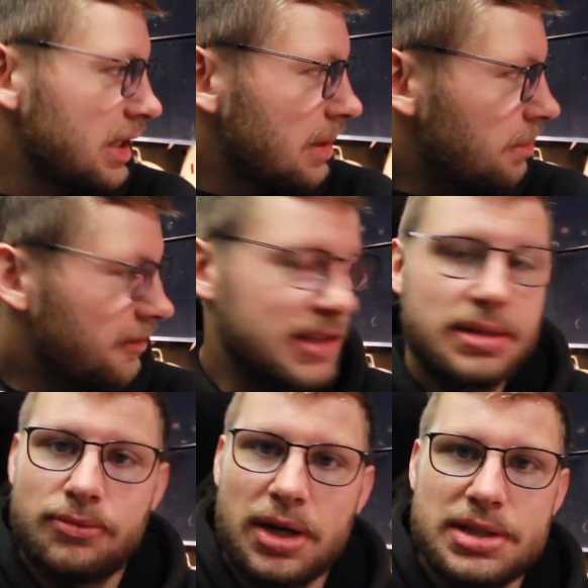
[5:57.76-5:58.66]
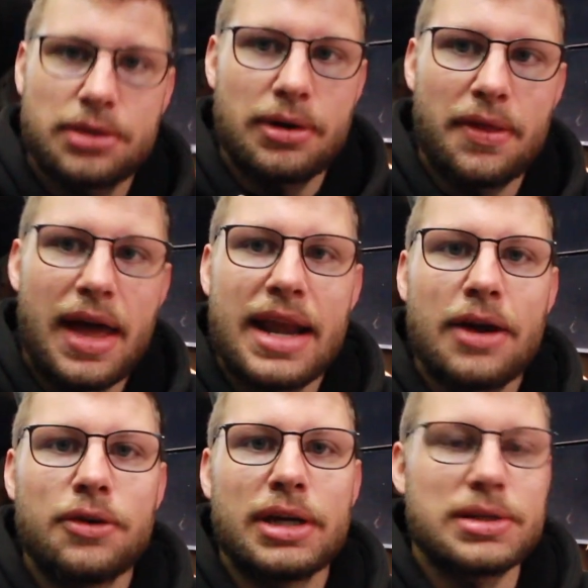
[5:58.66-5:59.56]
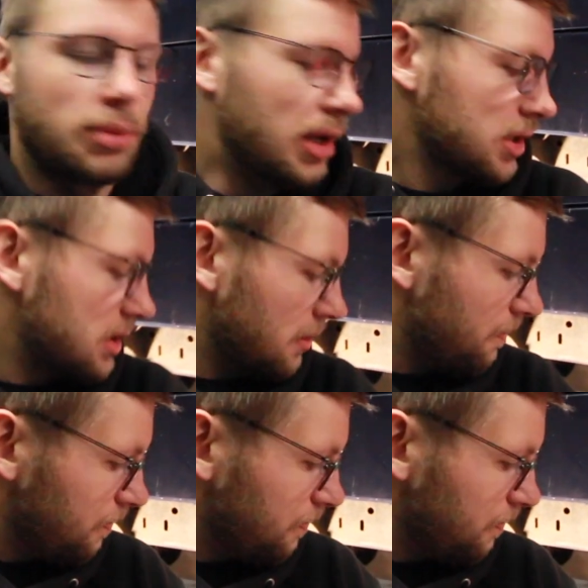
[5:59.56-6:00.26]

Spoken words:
prevent some rust around that area as well. So